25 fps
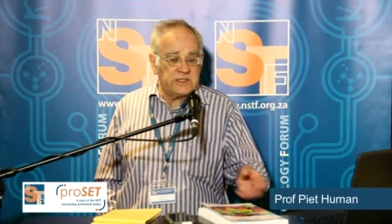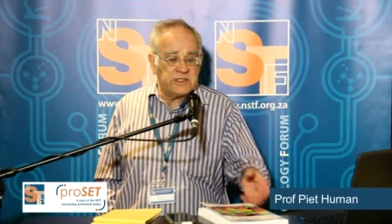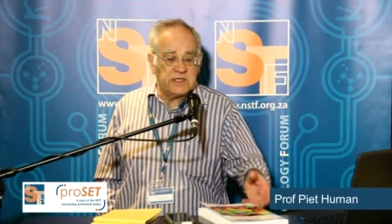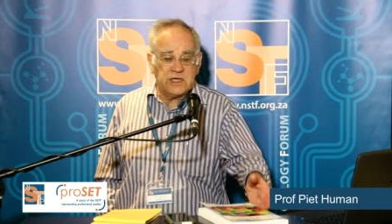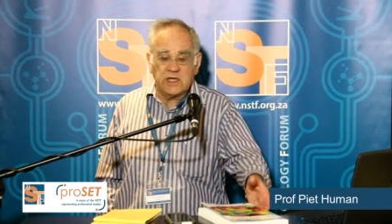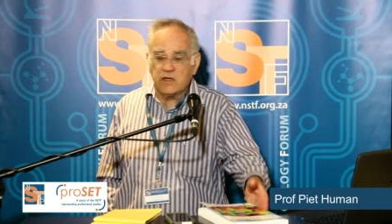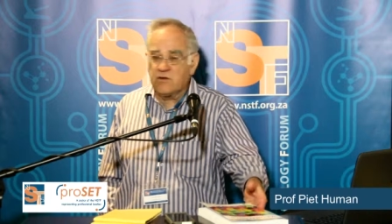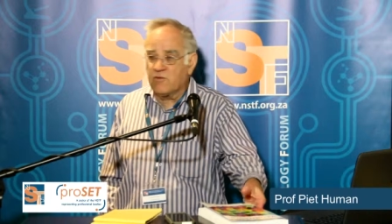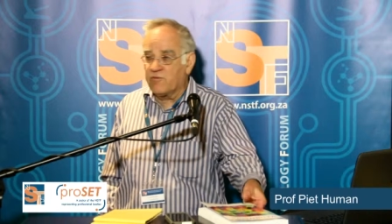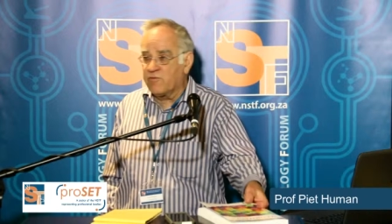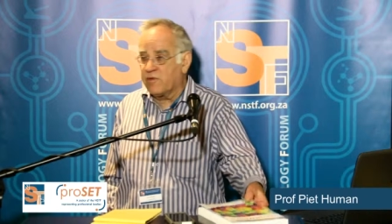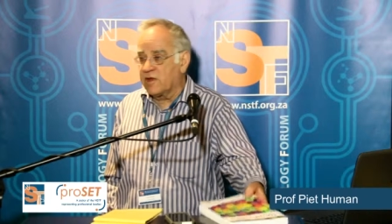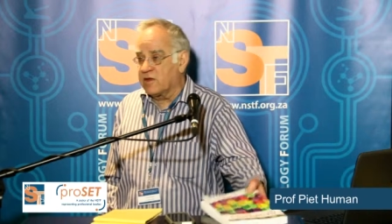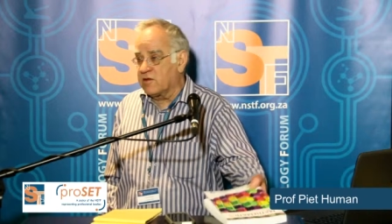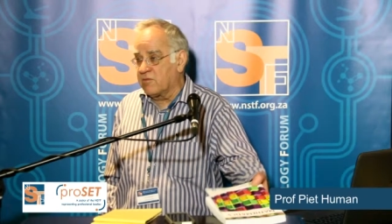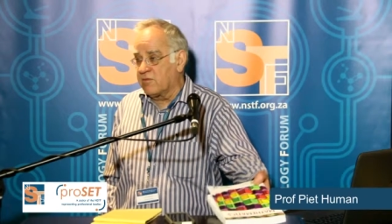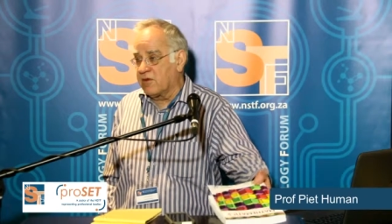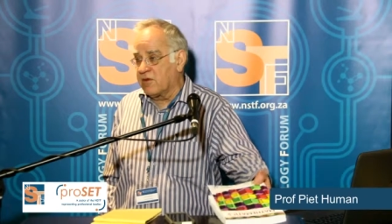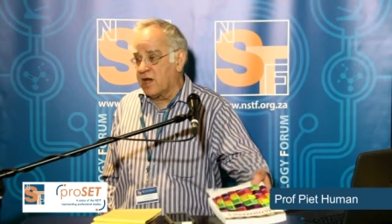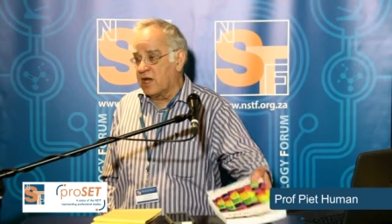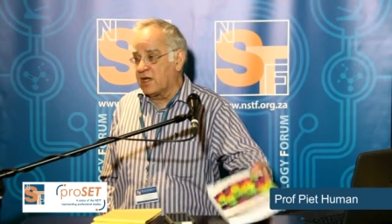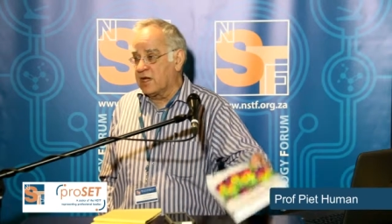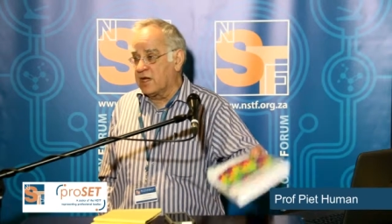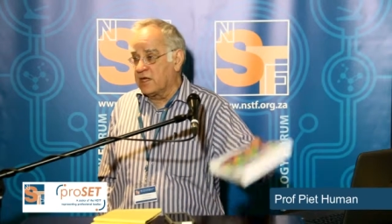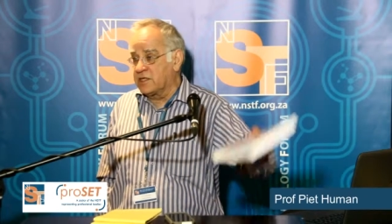set of
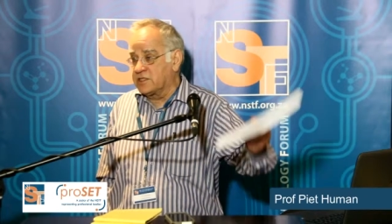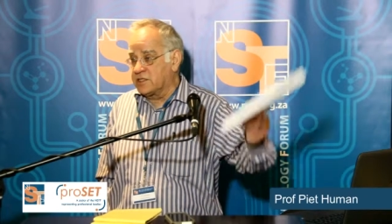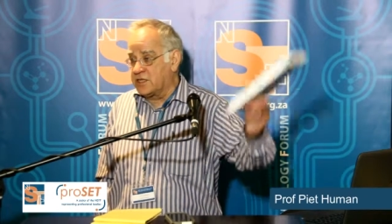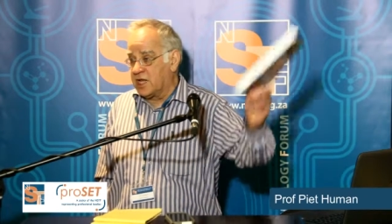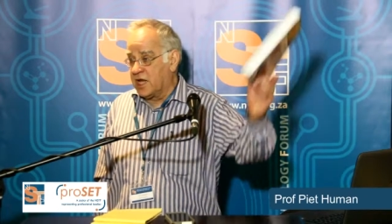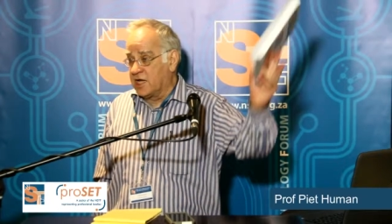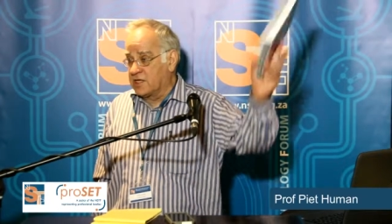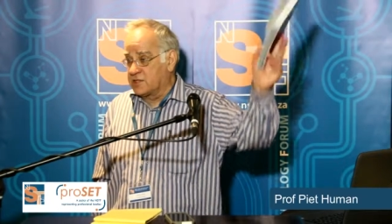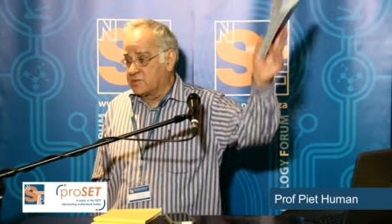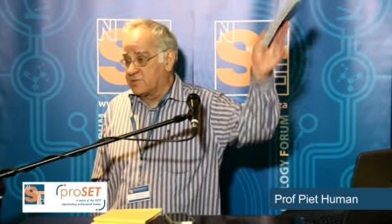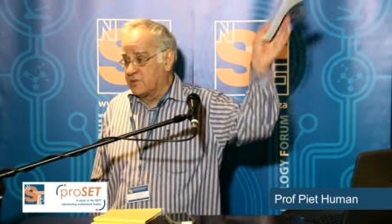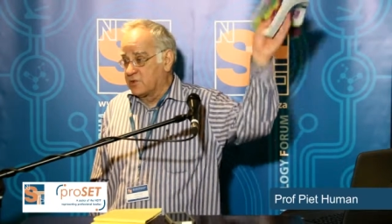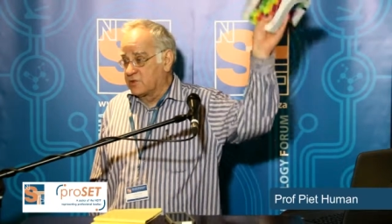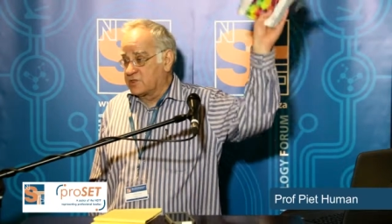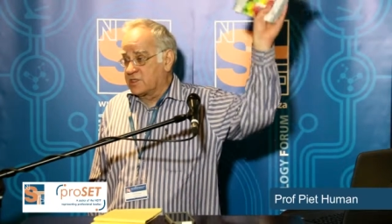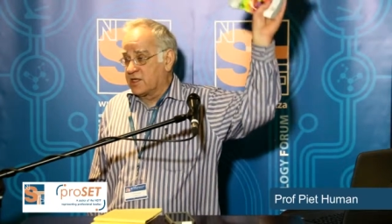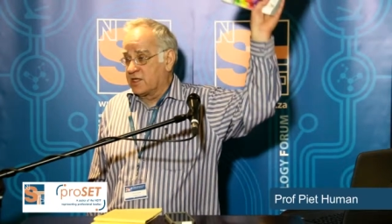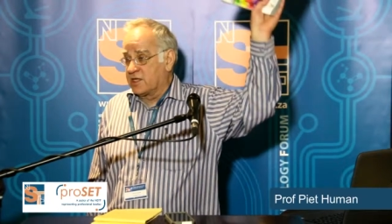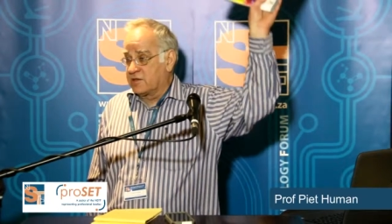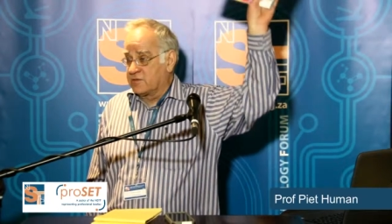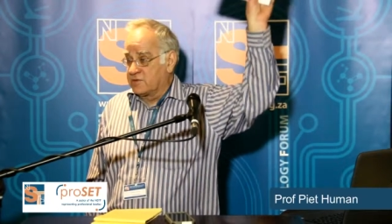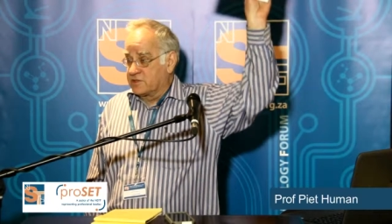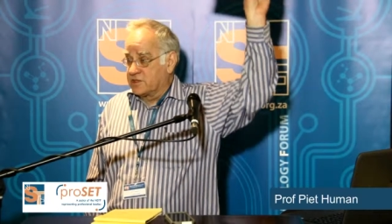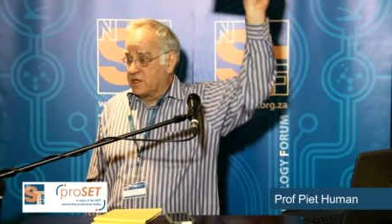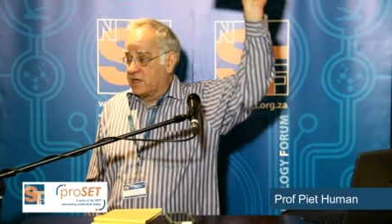mathematics textbooks
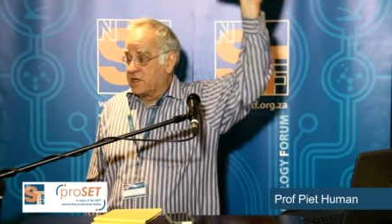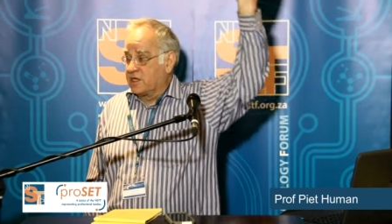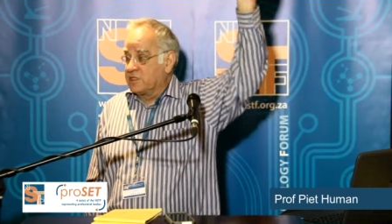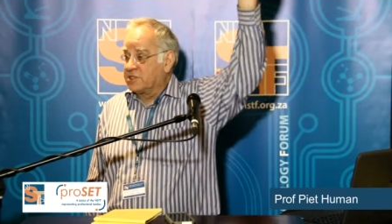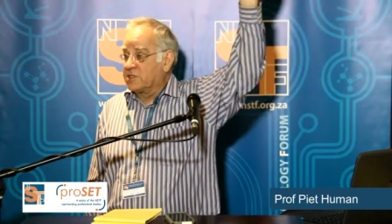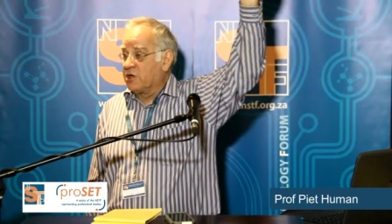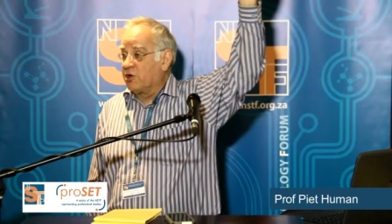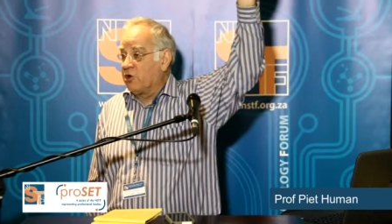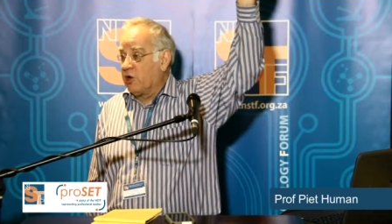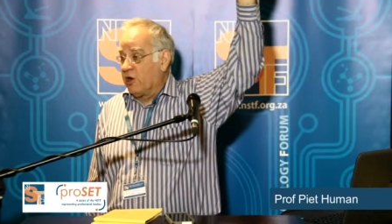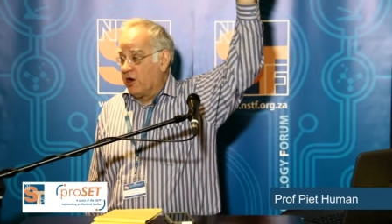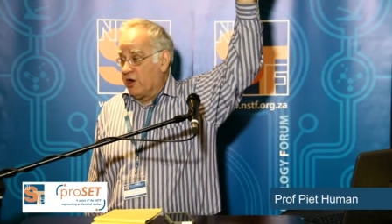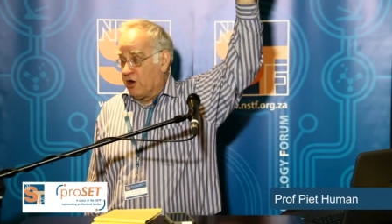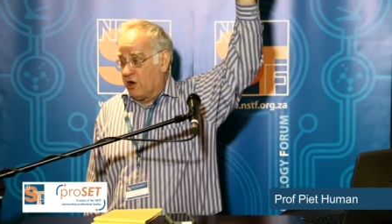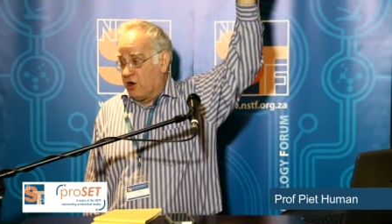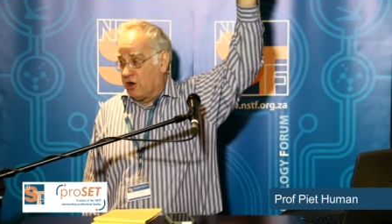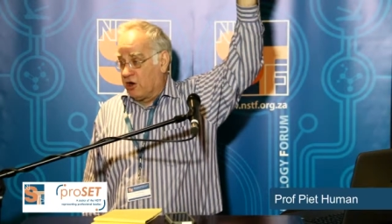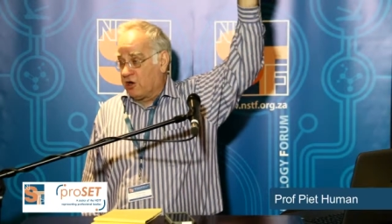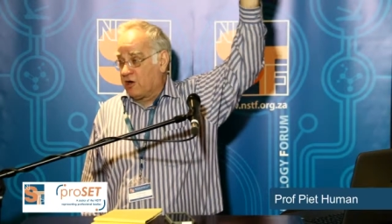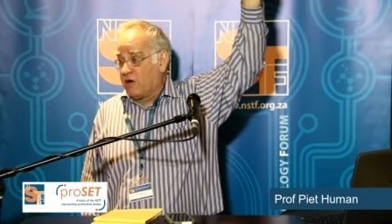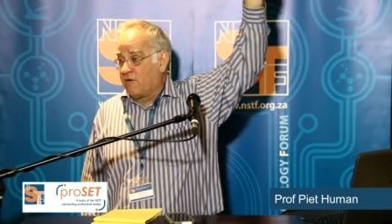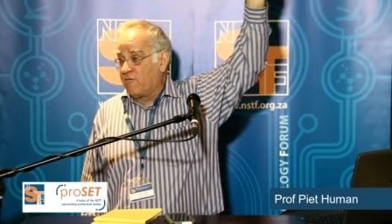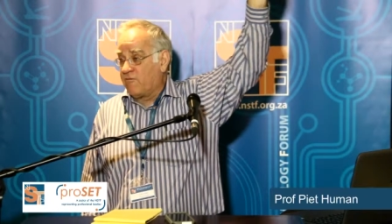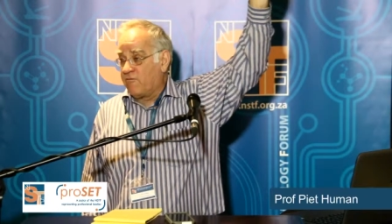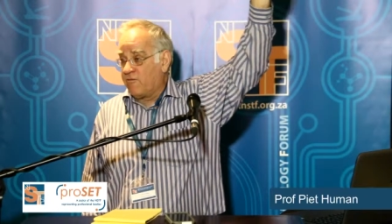that was recently
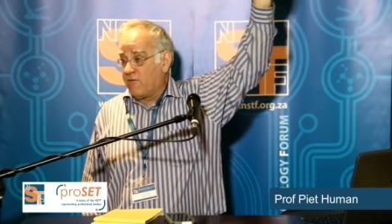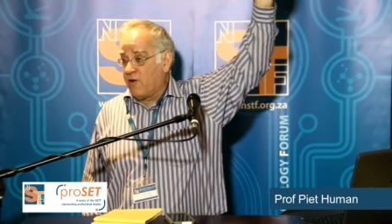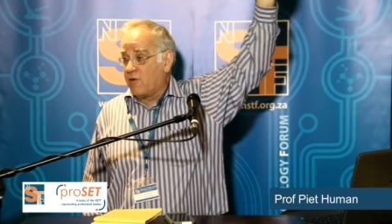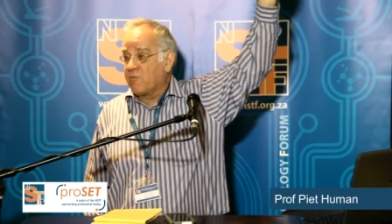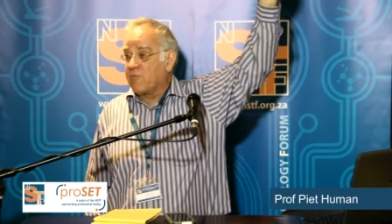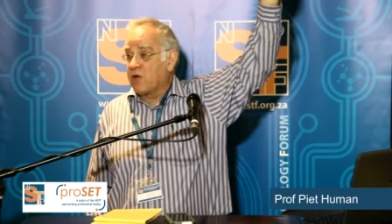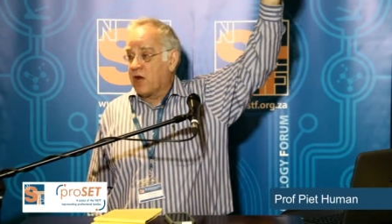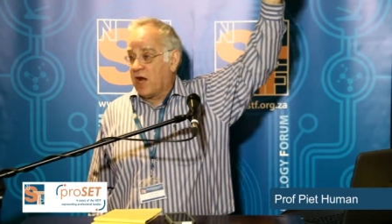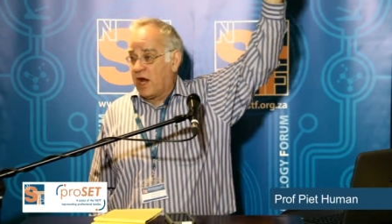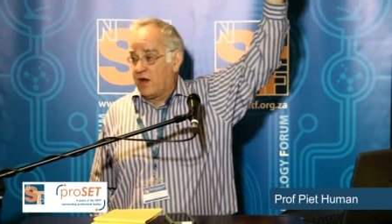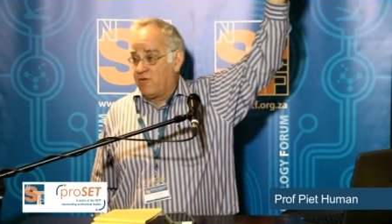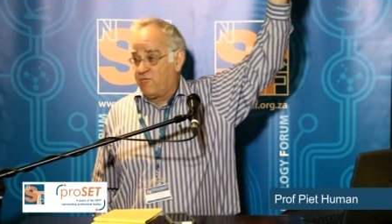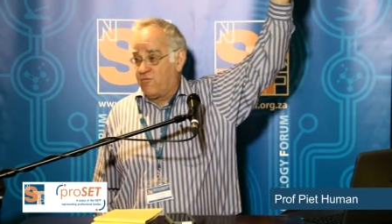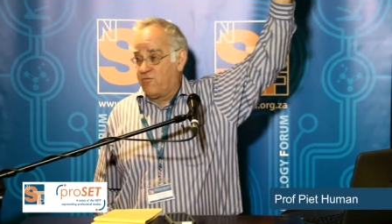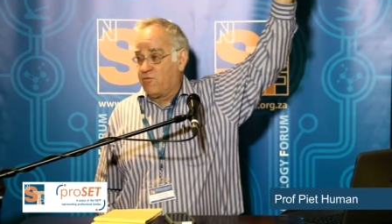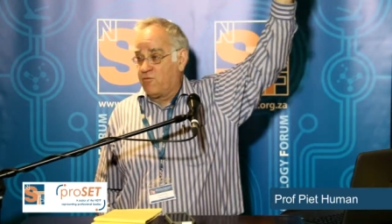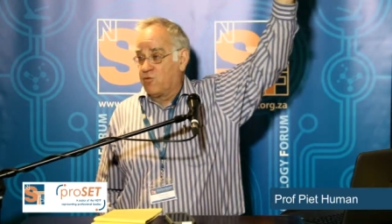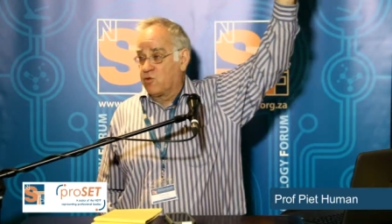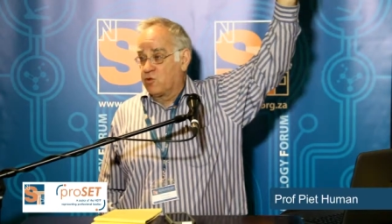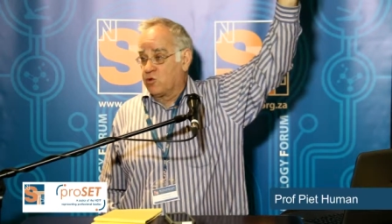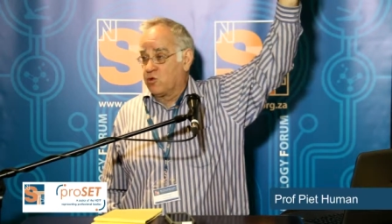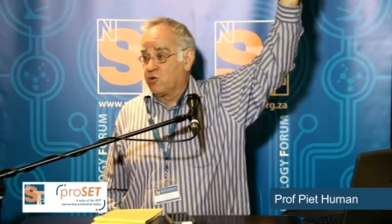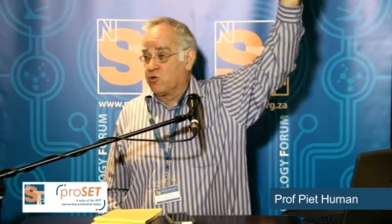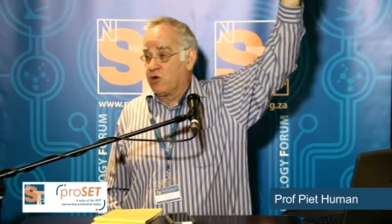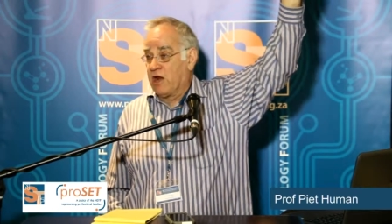written from grade
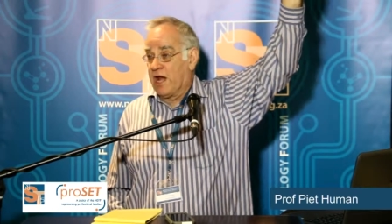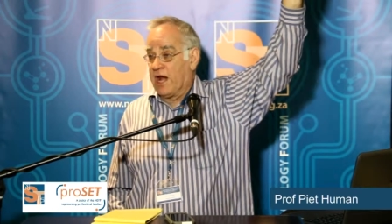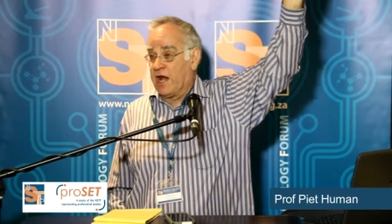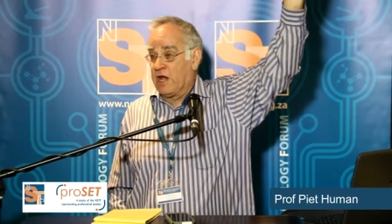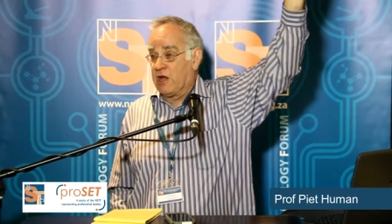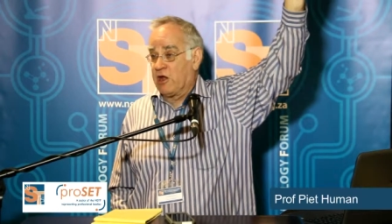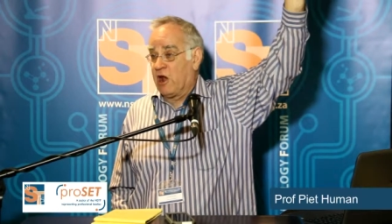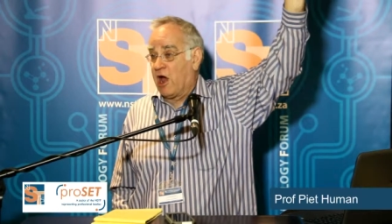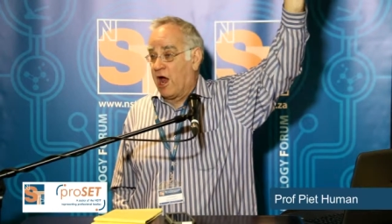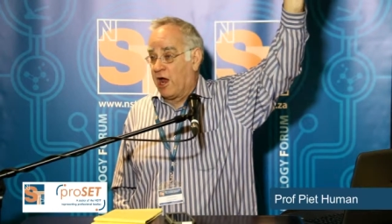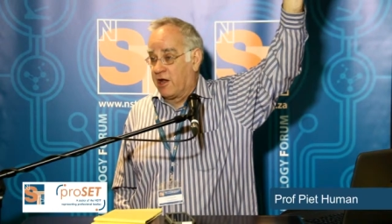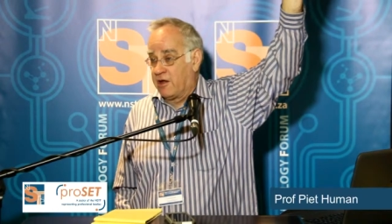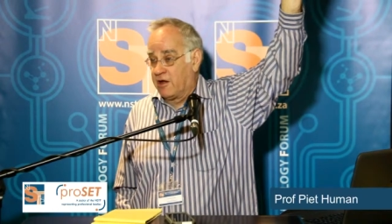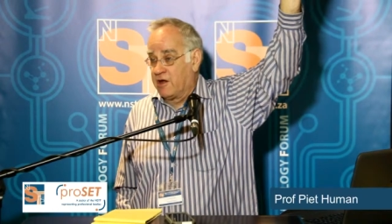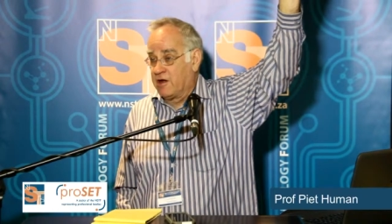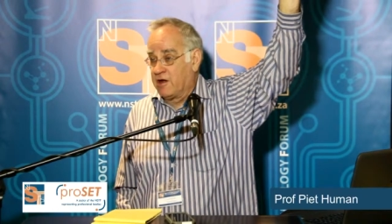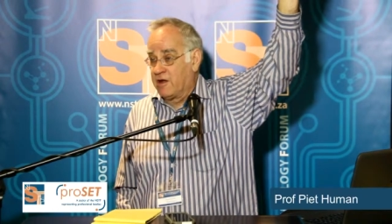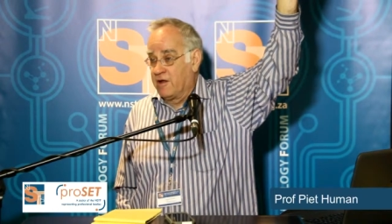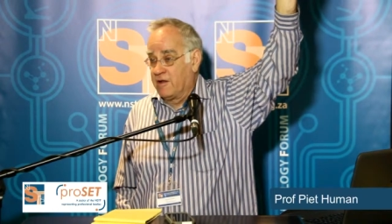4 to grade 9.